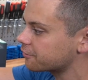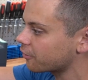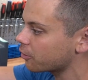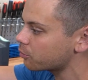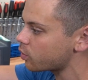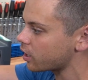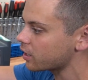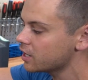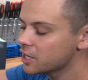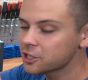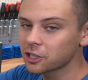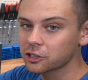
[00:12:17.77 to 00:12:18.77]
firmware
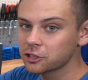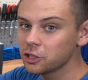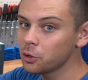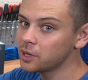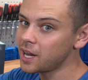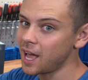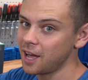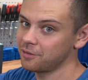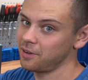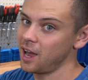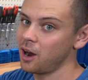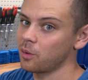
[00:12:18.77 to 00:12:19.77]
took two and a
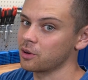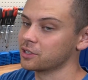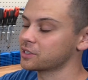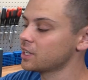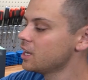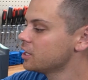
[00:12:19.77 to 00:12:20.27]
half hours.